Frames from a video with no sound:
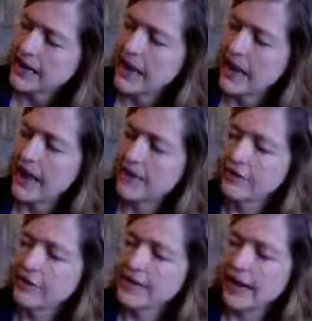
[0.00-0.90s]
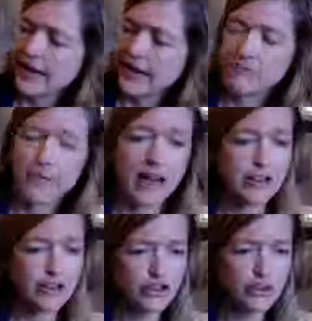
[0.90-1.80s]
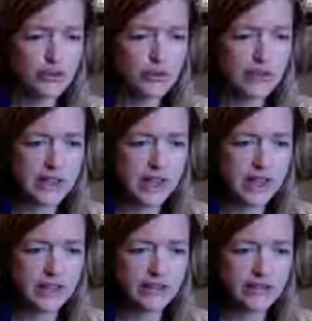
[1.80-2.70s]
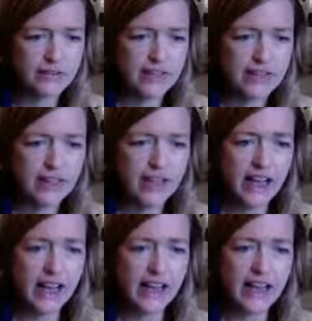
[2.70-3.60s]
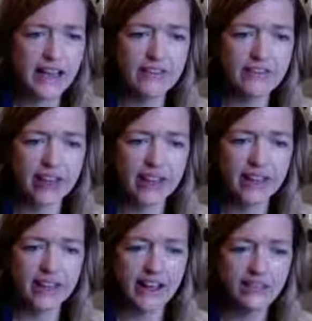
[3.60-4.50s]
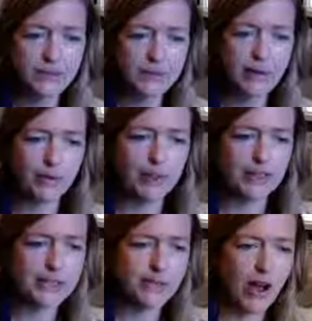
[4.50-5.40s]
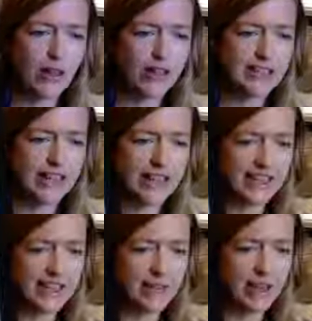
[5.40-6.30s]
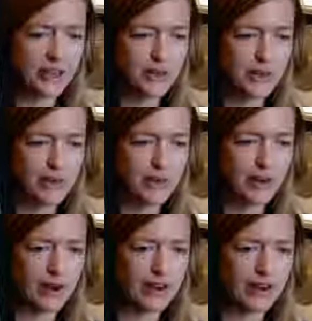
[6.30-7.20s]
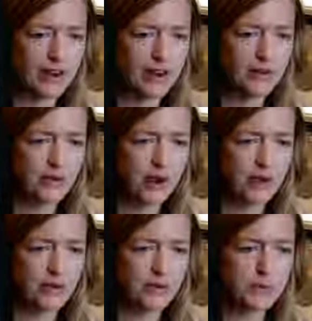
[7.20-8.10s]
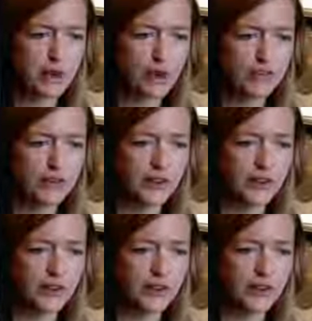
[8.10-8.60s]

Every time I choose love, I invite love. It's probably one of the smallest lines in the mantra, maybe one of the most powerful.